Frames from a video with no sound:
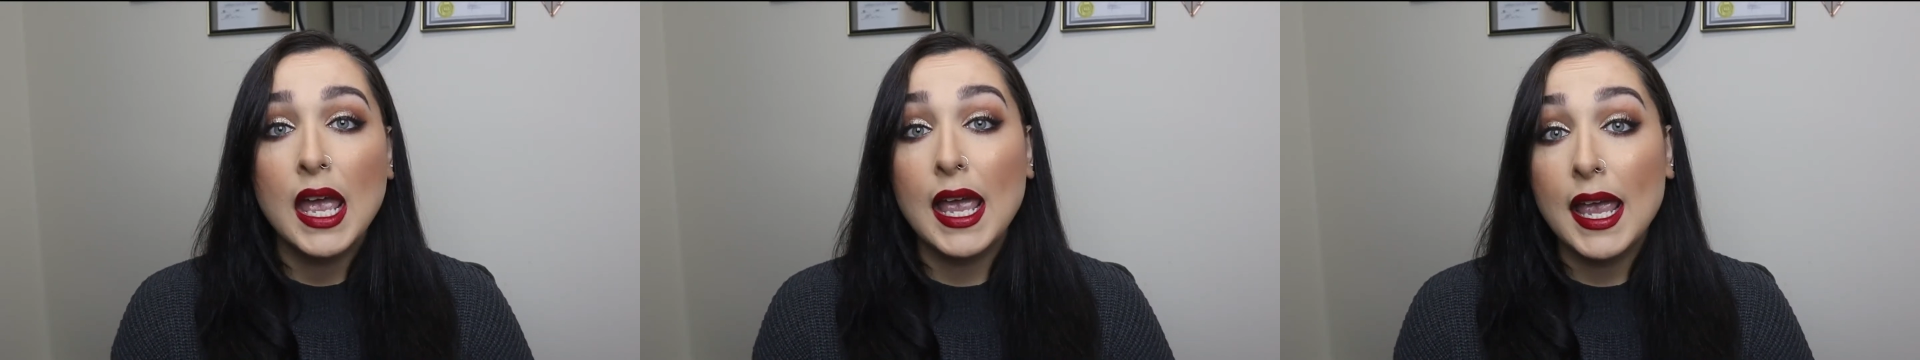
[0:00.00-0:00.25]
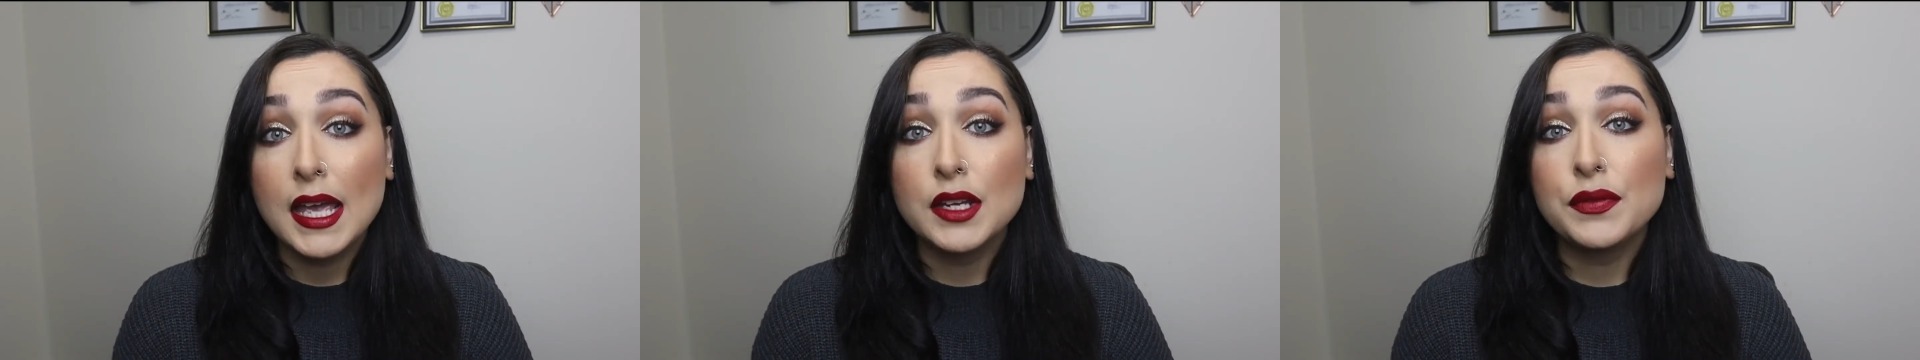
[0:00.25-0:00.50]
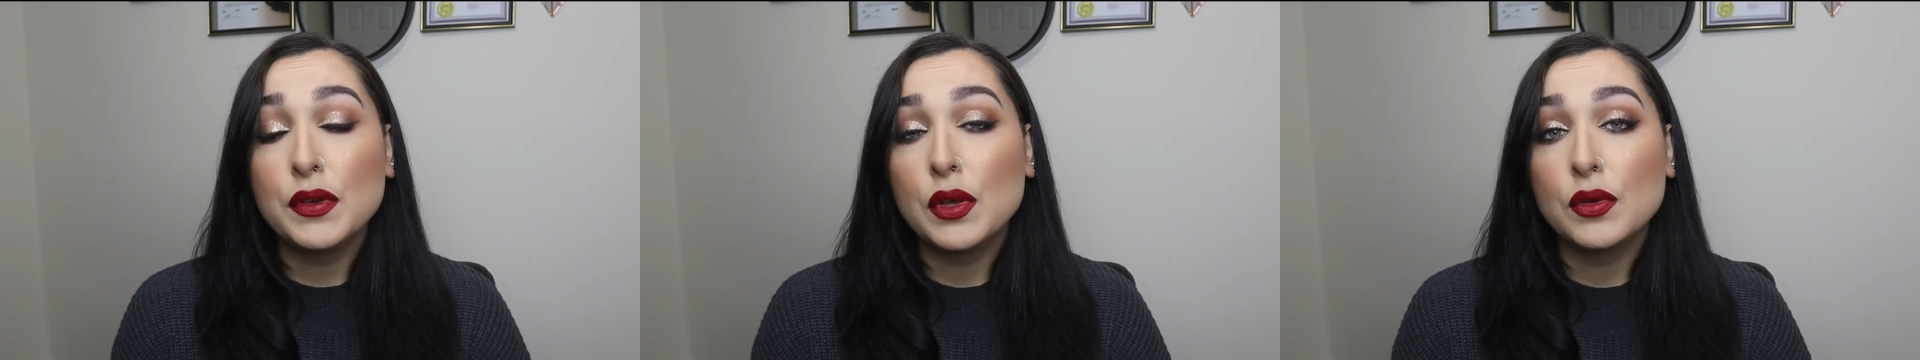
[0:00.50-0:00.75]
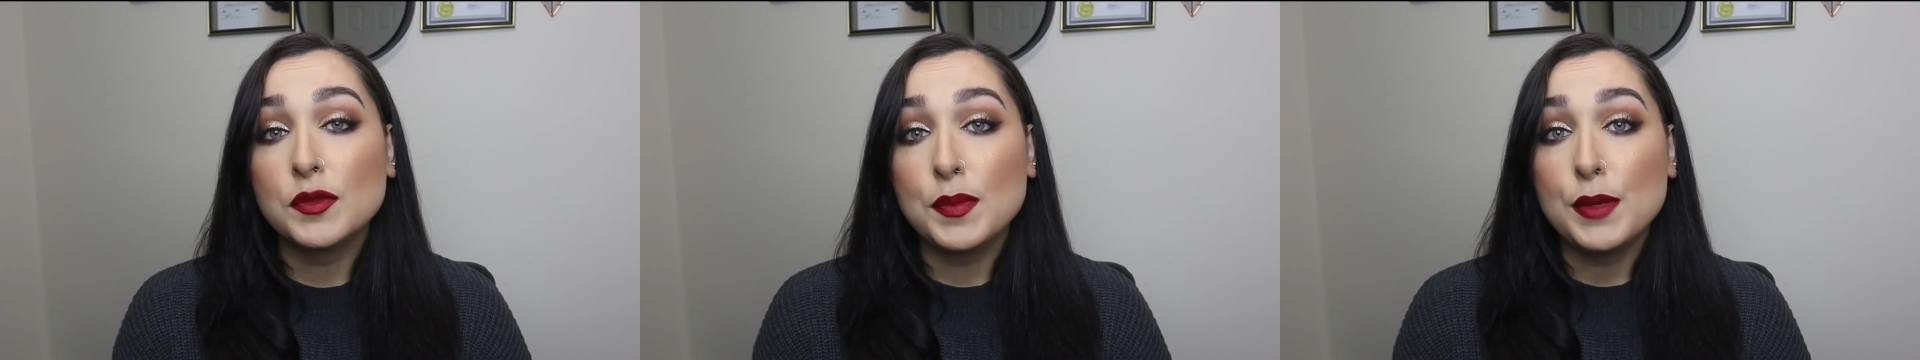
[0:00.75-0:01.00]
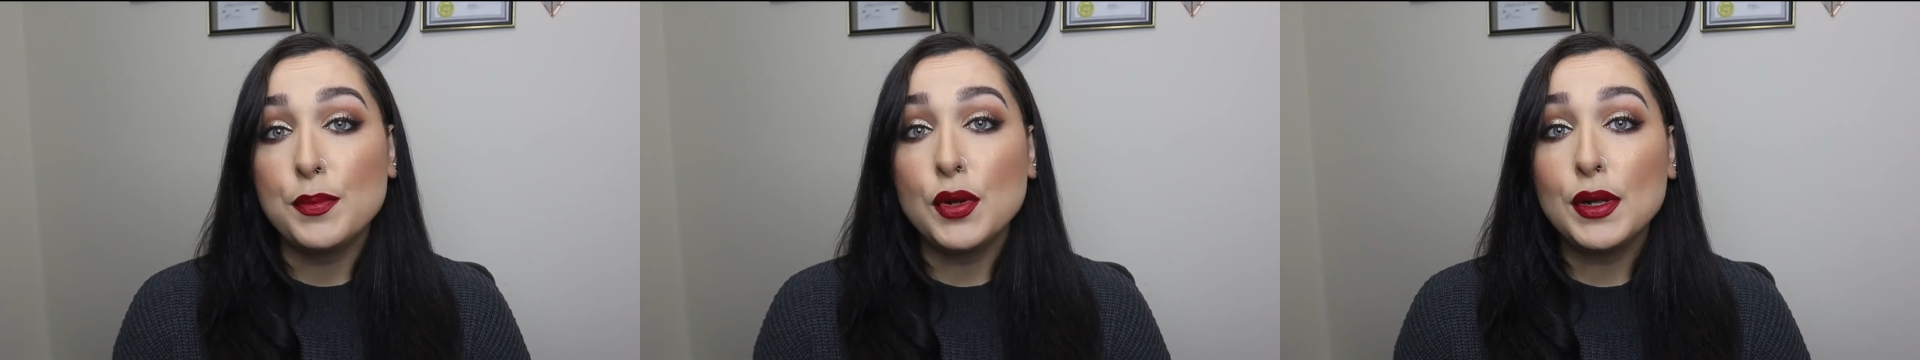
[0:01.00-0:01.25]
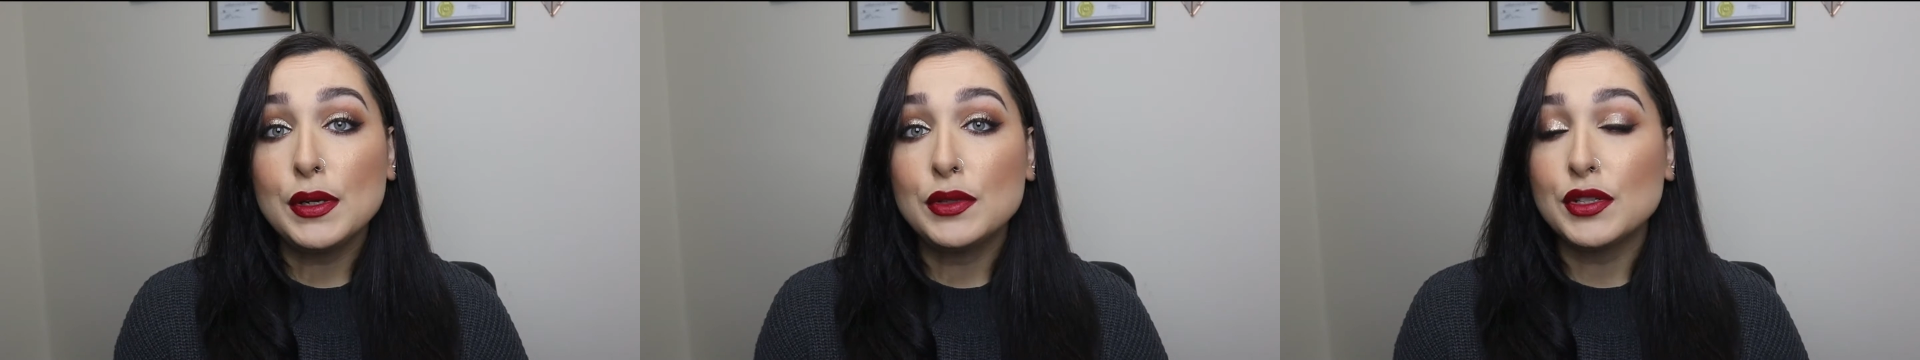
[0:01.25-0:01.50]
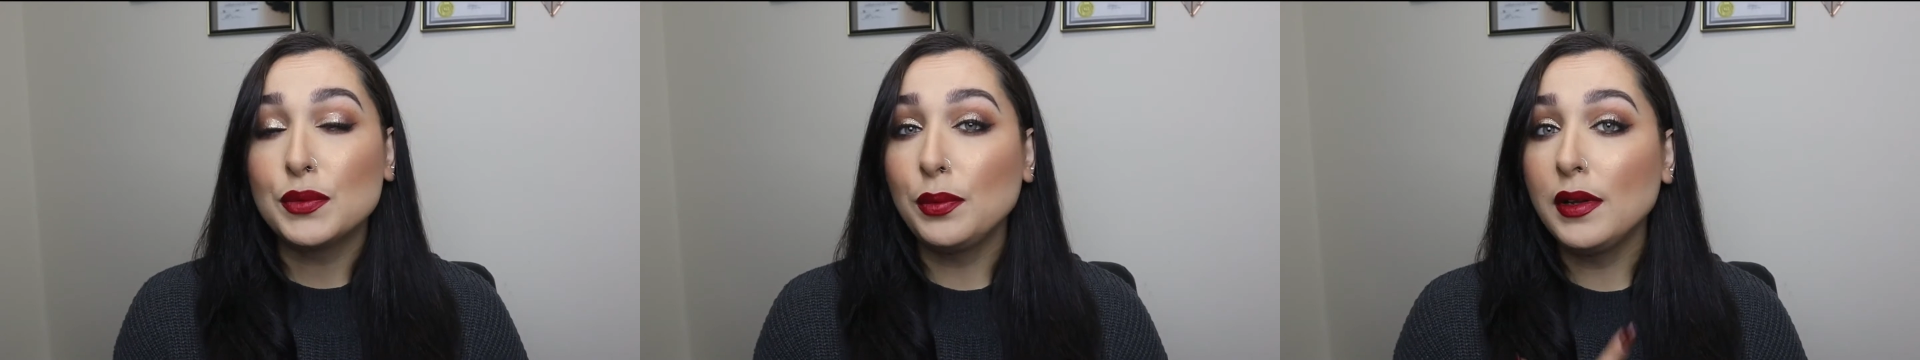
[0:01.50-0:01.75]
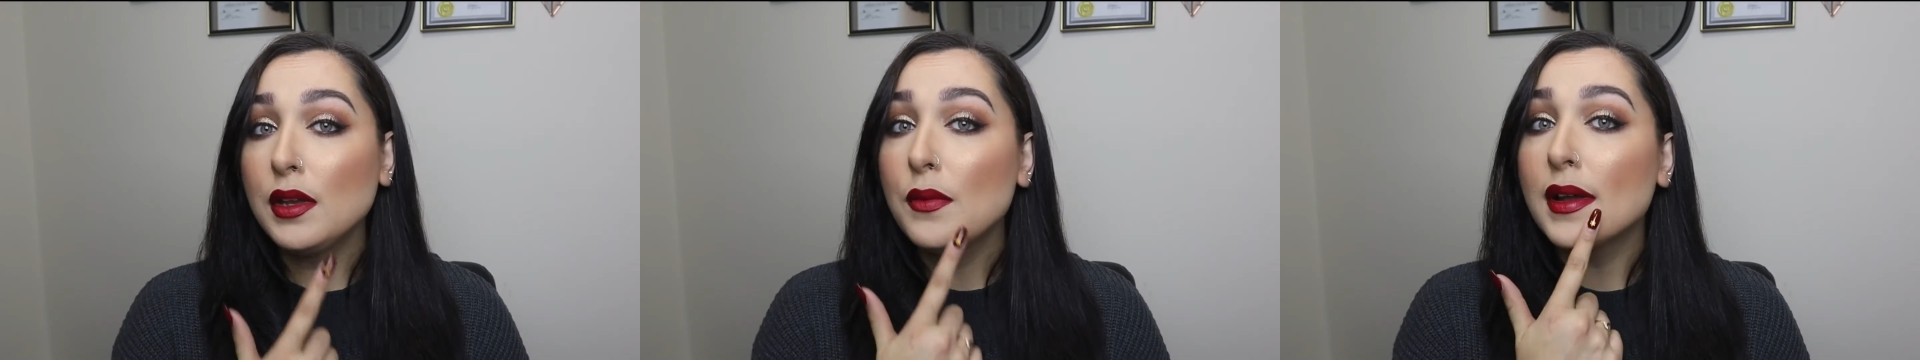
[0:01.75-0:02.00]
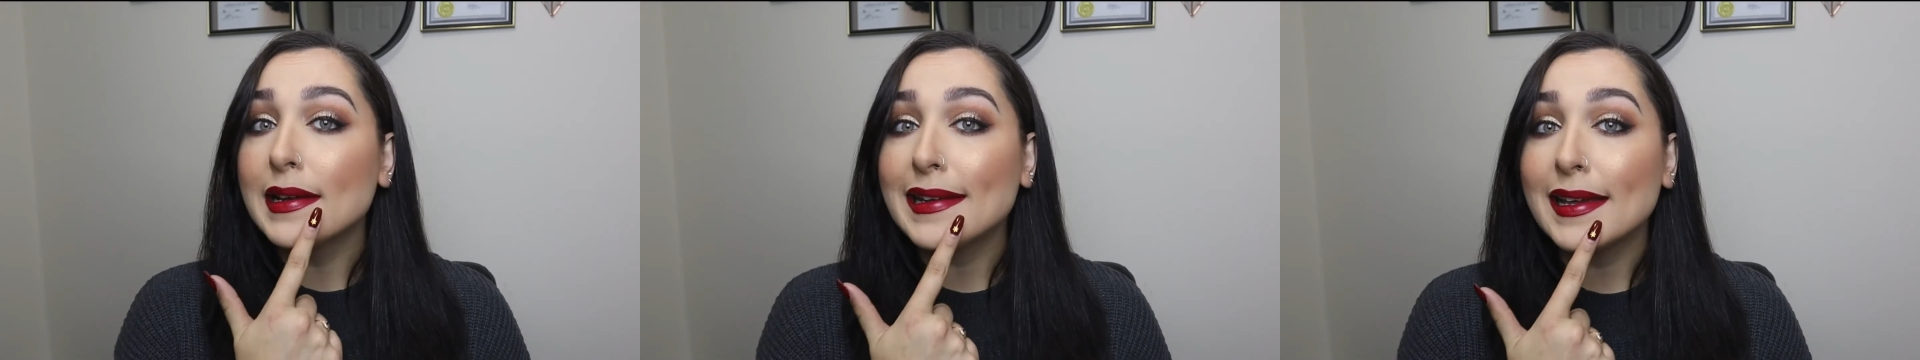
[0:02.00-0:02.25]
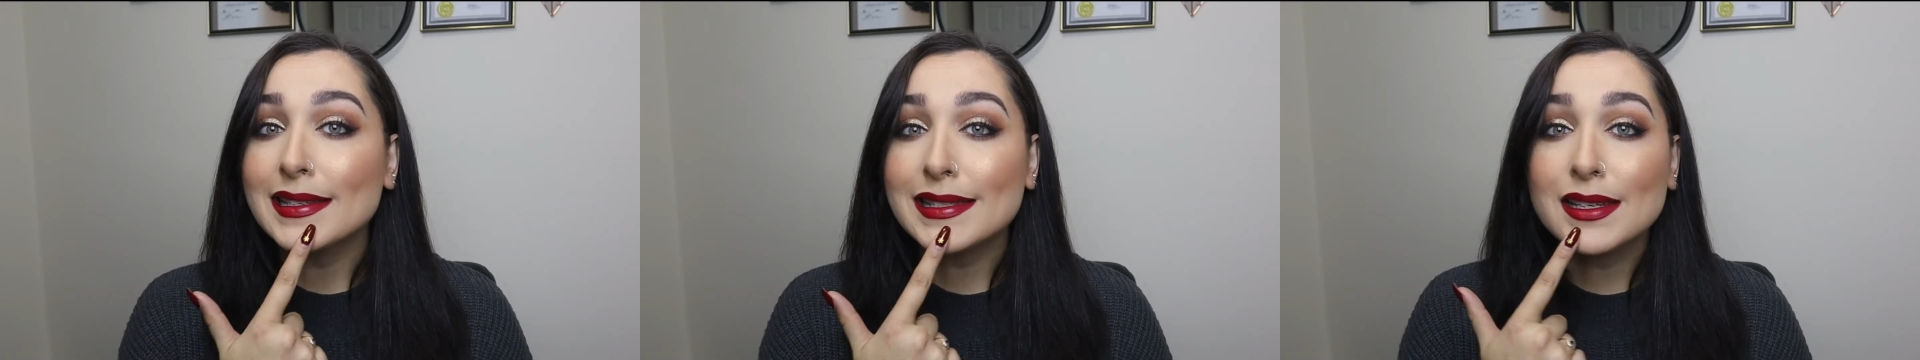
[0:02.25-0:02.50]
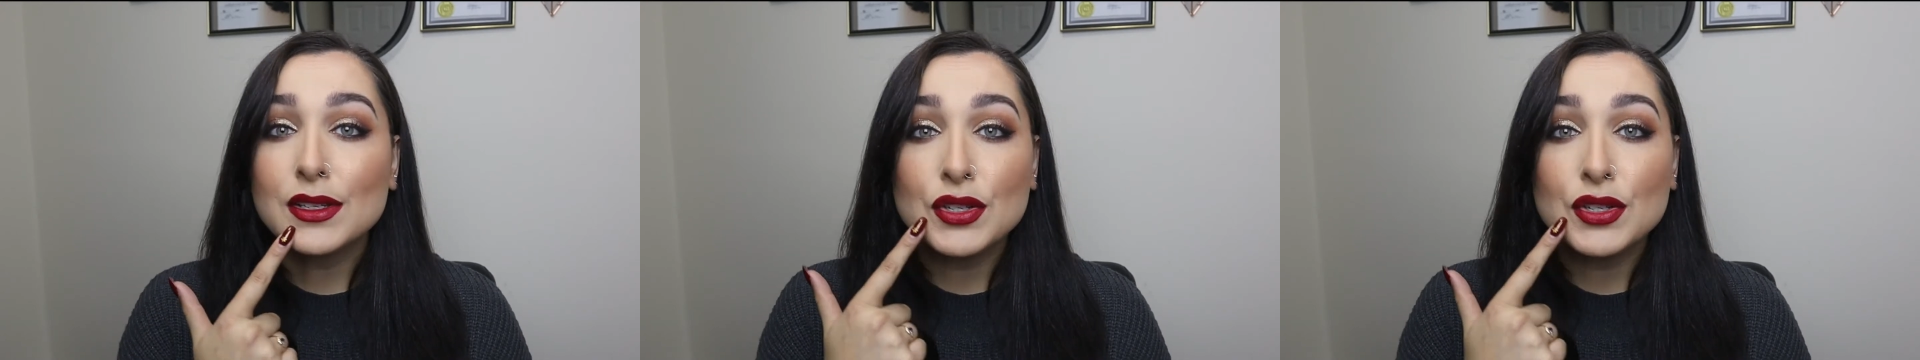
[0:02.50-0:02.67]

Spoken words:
and for those people who just really want a nice